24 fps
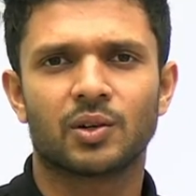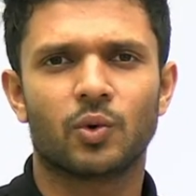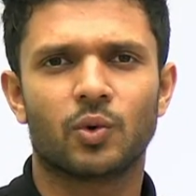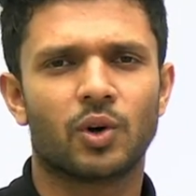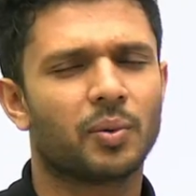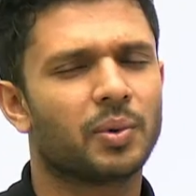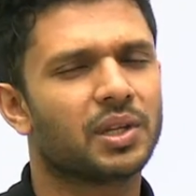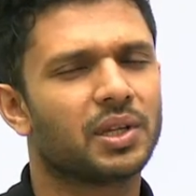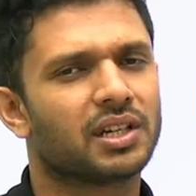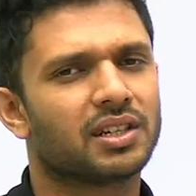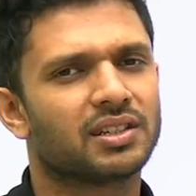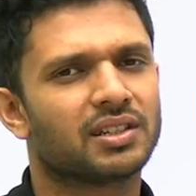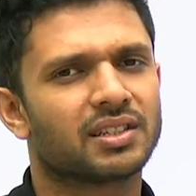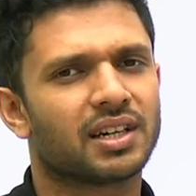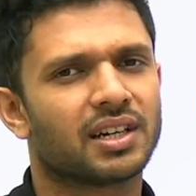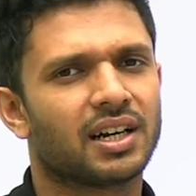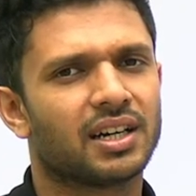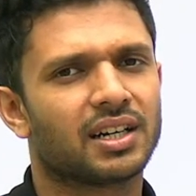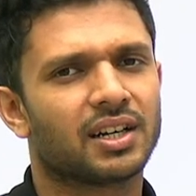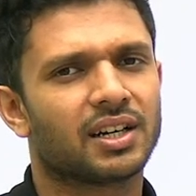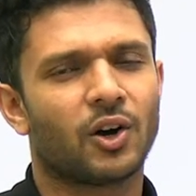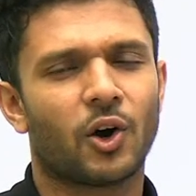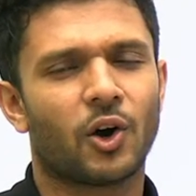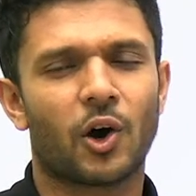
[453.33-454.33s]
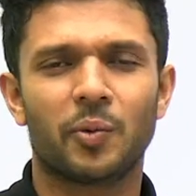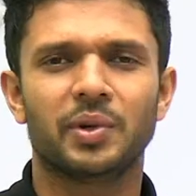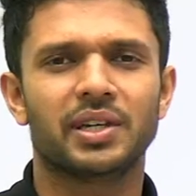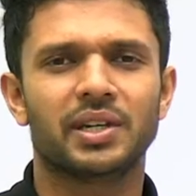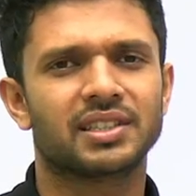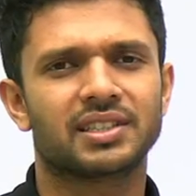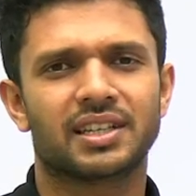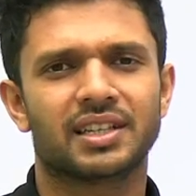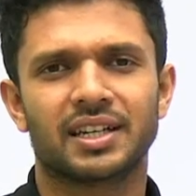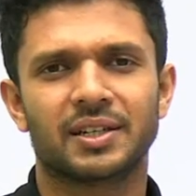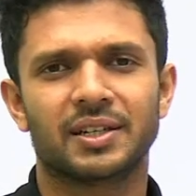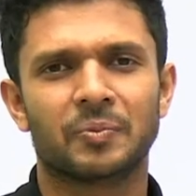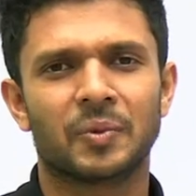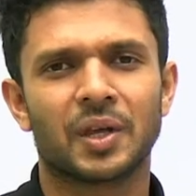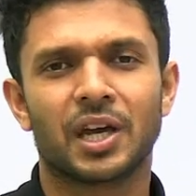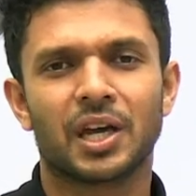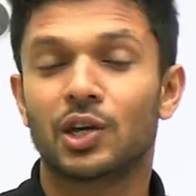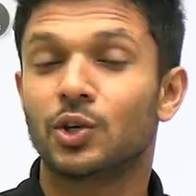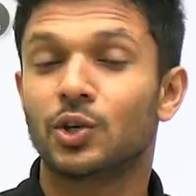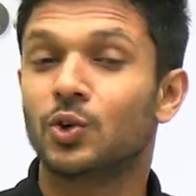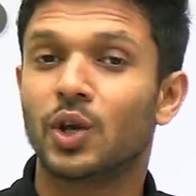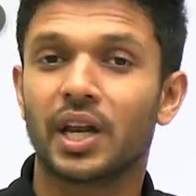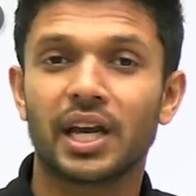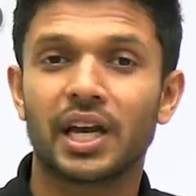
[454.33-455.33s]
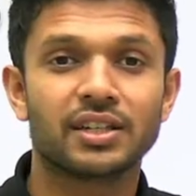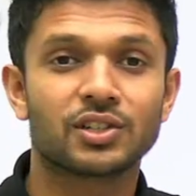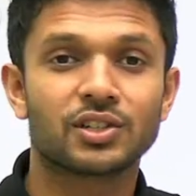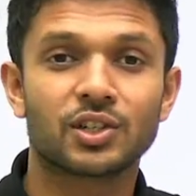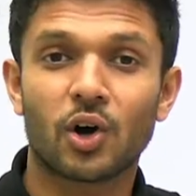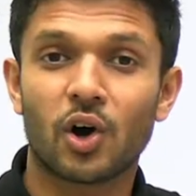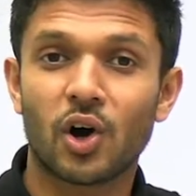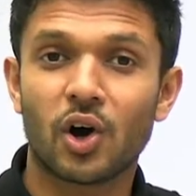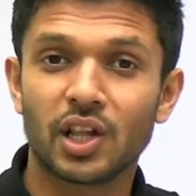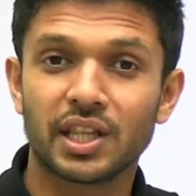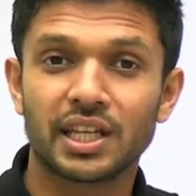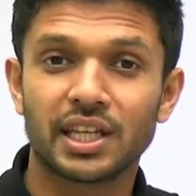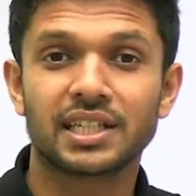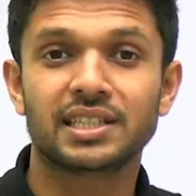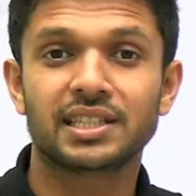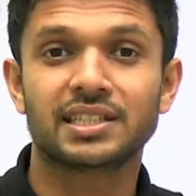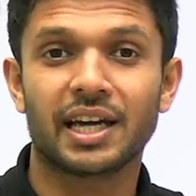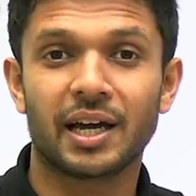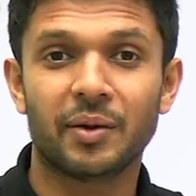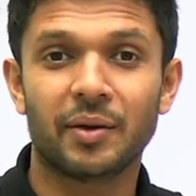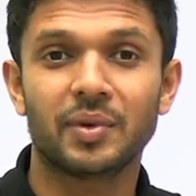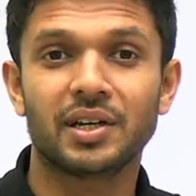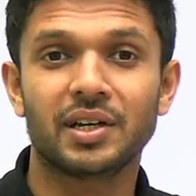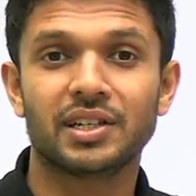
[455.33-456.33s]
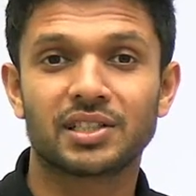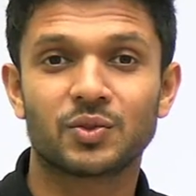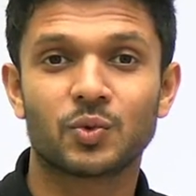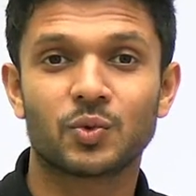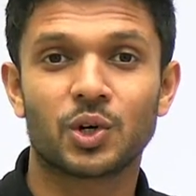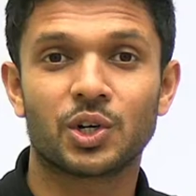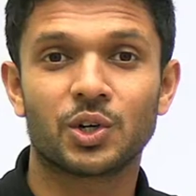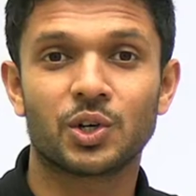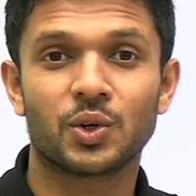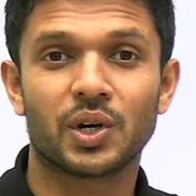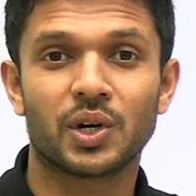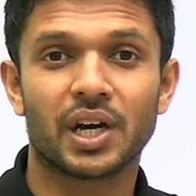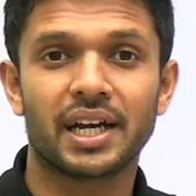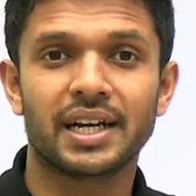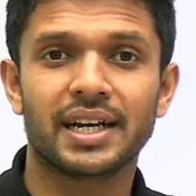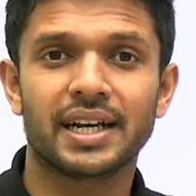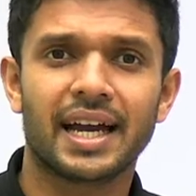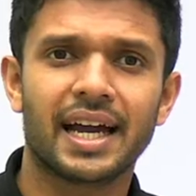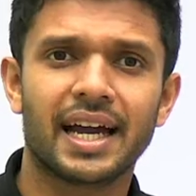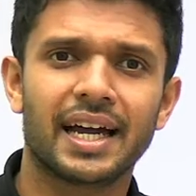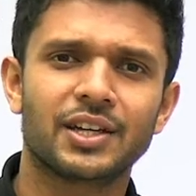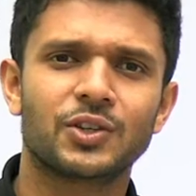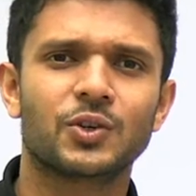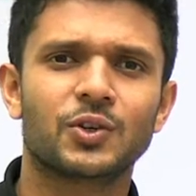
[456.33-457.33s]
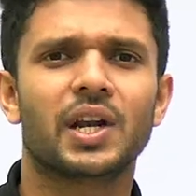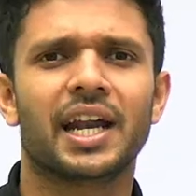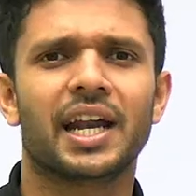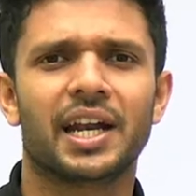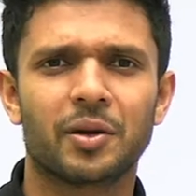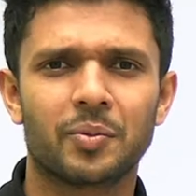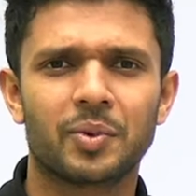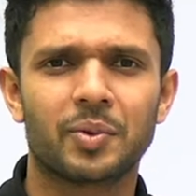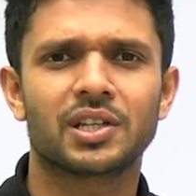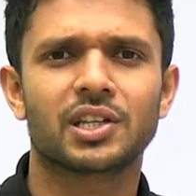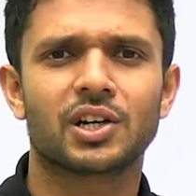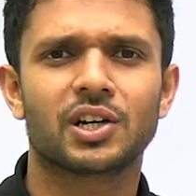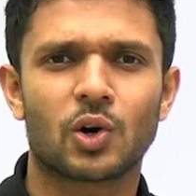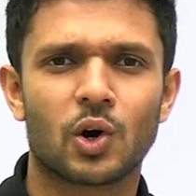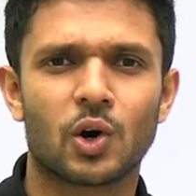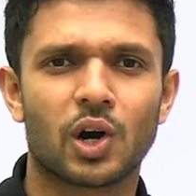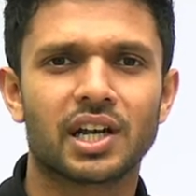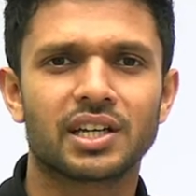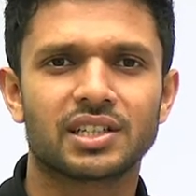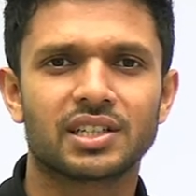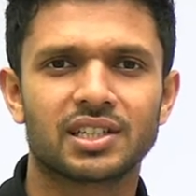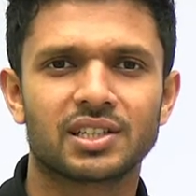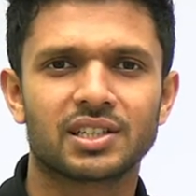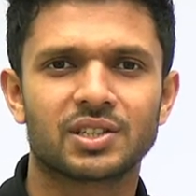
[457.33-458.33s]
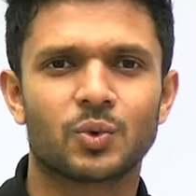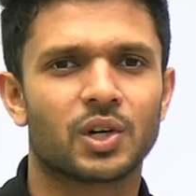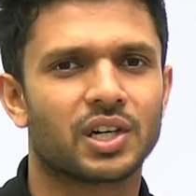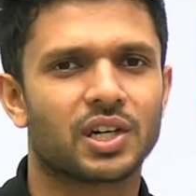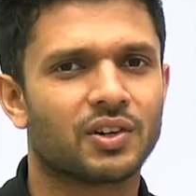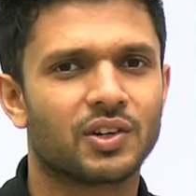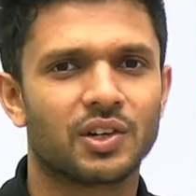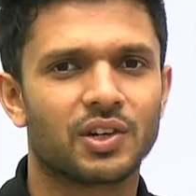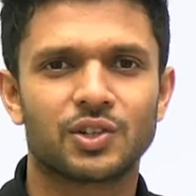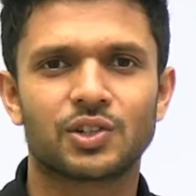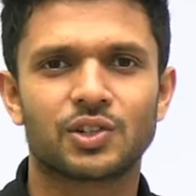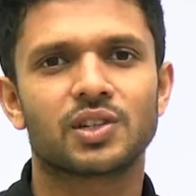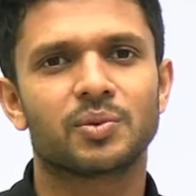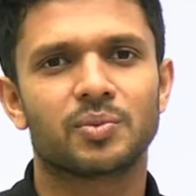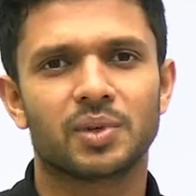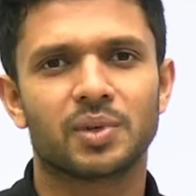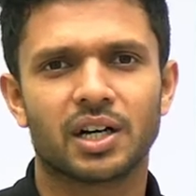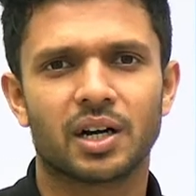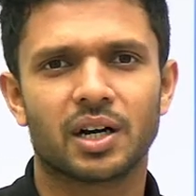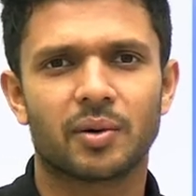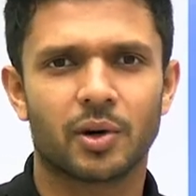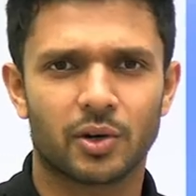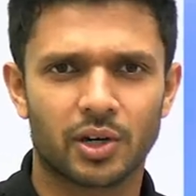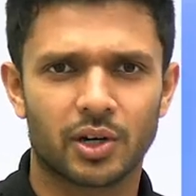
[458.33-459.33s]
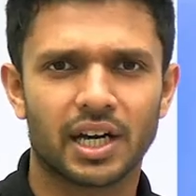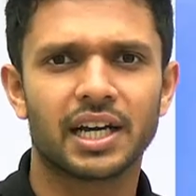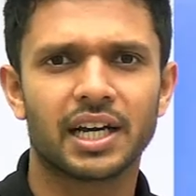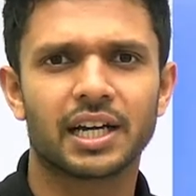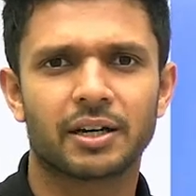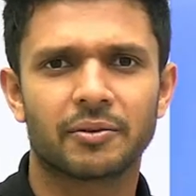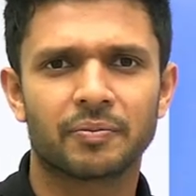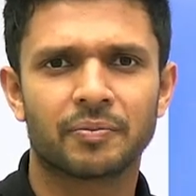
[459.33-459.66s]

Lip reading: What will be the result? Obviously, you'll ace in all the examination what you write and you'll end up in the colleges, whatever you're dreaming about.